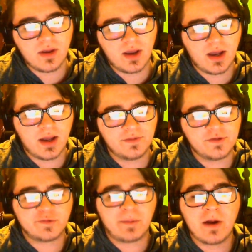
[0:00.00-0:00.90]

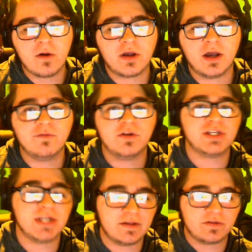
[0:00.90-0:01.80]
the Spyro
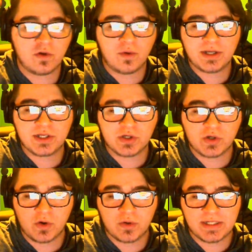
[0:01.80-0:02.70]
coverage is going to
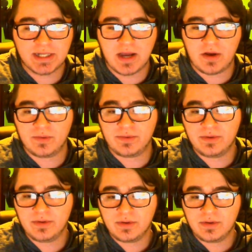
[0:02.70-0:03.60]
go down.
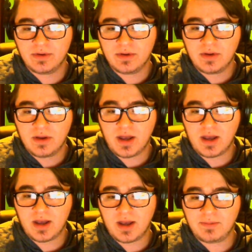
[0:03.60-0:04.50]

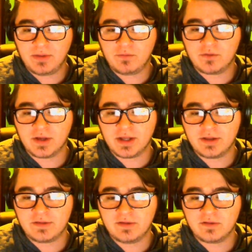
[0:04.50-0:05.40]
I believe we could get a
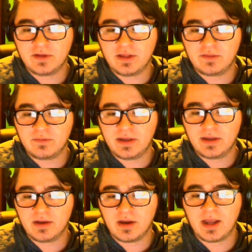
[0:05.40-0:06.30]
teaser in
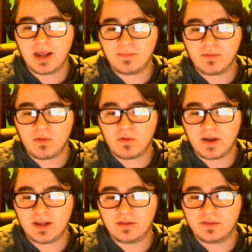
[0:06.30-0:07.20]
E3, April, or
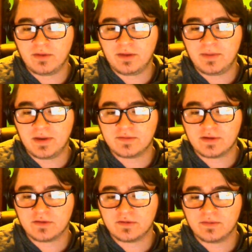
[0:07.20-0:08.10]
at E3,
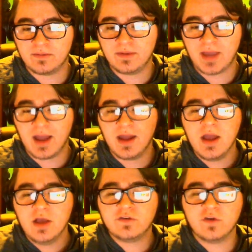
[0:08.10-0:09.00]
PSX. Yeah.
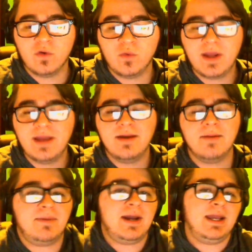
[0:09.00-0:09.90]
So we
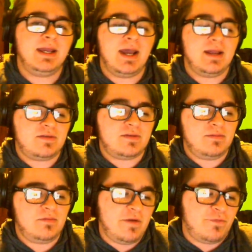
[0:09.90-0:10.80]
might get,
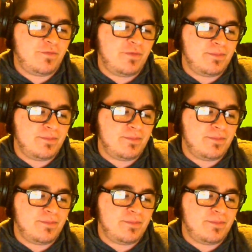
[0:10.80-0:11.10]
if